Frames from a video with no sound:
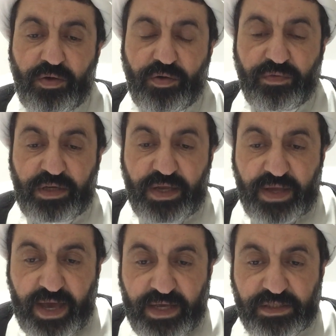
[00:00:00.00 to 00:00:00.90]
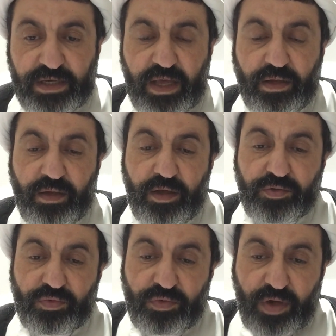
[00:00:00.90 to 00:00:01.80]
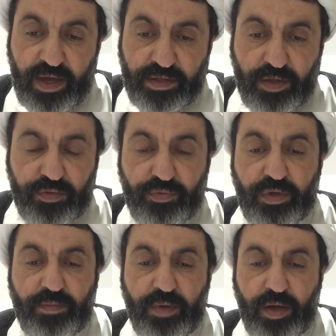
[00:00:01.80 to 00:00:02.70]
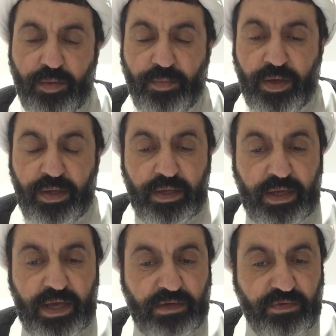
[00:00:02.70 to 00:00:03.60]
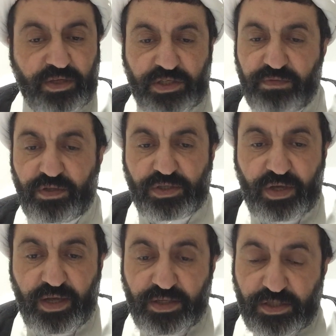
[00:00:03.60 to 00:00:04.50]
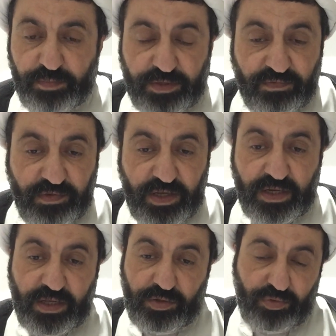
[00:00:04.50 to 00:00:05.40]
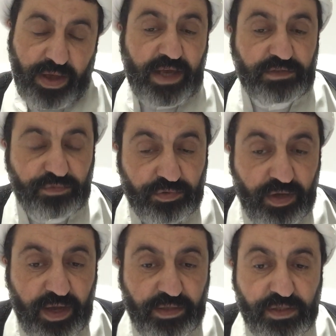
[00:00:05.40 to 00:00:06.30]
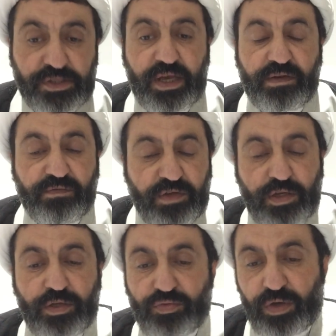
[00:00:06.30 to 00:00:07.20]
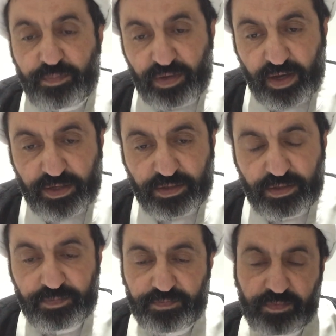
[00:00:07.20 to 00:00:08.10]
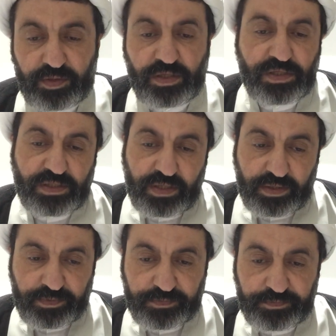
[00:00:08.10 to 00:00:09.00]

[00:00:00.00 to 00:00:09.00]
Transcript: Or we can ask Allah to guide us through Imam. And we receive this guidance. But we need to ask for guidance and we need to apply it. This is there.